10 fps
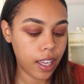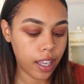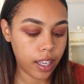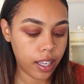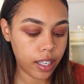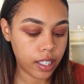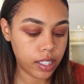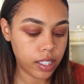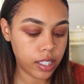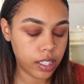
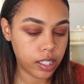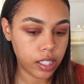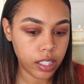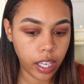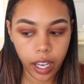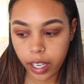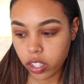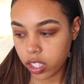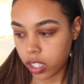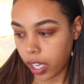and yeah,
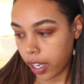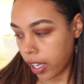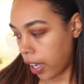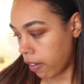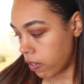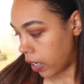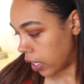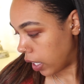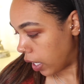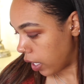I can't
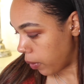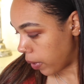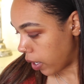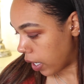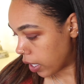find it anywhere.